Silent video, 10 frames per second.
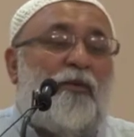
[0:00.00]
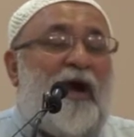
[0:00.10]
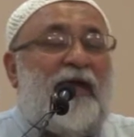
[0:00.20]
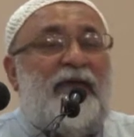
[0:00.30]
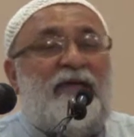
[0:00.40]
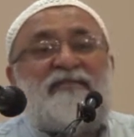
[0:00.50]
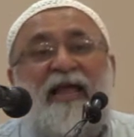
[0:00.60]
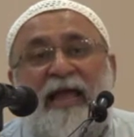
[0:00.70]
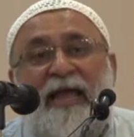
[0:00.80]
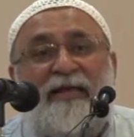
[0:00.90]
Why is
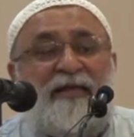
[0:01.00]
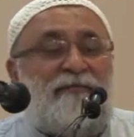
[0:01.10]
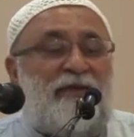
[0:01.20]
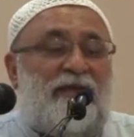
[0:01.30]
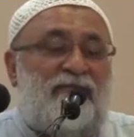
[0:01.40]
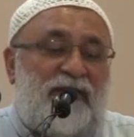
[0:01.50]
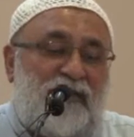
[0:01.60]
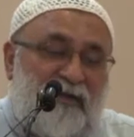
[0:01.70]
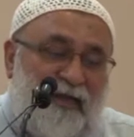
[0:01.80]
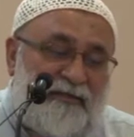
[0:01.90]
alim
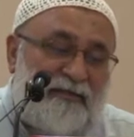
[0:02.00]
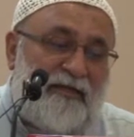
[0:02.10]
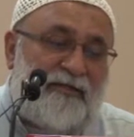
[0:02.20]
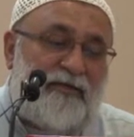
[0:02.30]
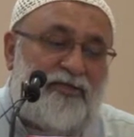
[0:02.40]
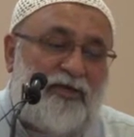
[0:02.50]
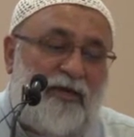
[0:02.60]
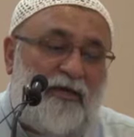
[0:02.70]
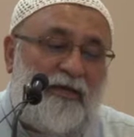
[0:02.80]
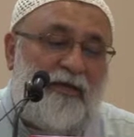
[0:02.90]
even greater than the
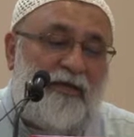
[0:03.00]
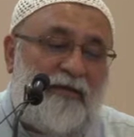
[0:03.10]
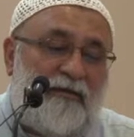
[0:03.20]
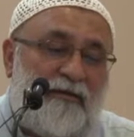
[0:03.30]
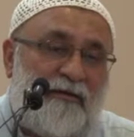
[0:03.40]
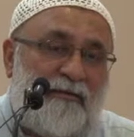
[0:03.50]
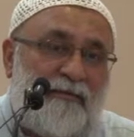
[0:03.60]
shaheed?